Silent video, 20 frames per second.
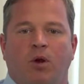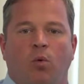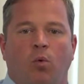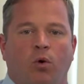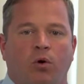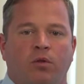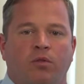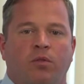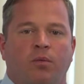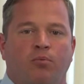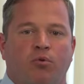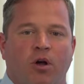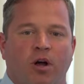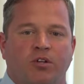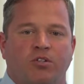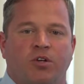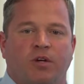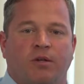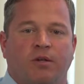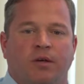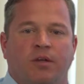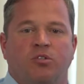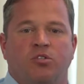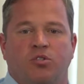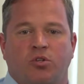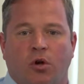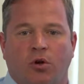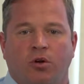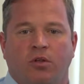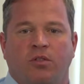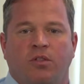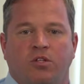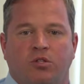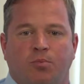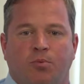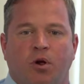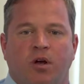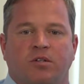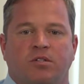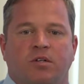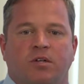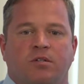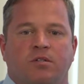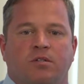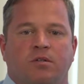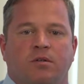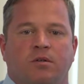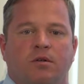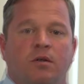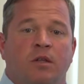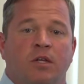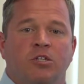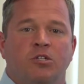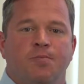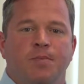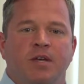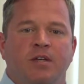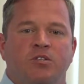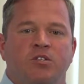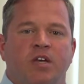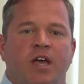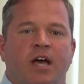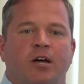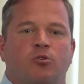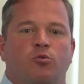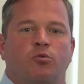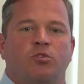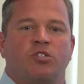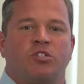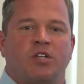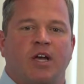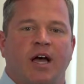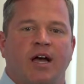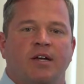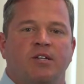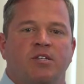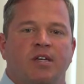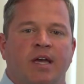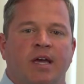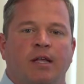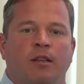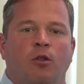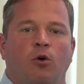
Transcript: awarded the project and started this process. This means the actual size and